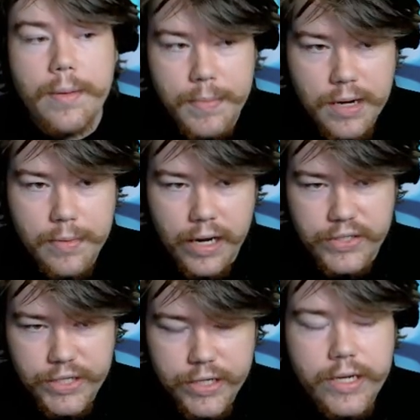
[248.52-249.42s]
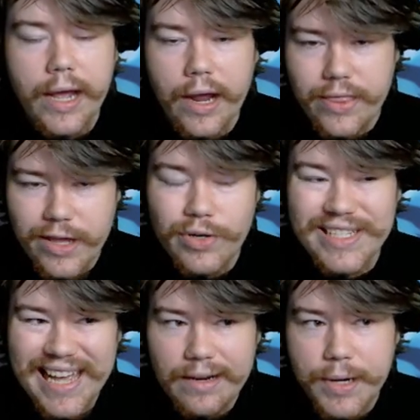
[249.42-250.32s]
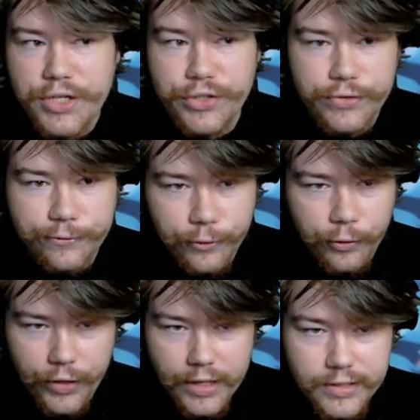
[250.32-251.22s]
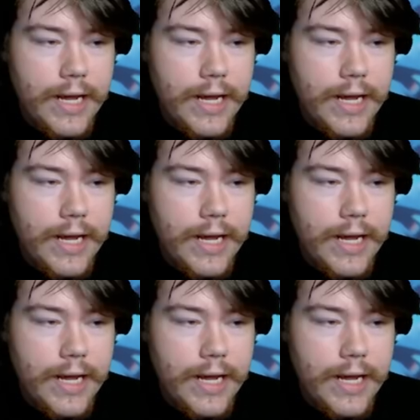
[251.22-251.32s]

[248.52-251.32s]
and minimizing it. Uh, there is animations for that.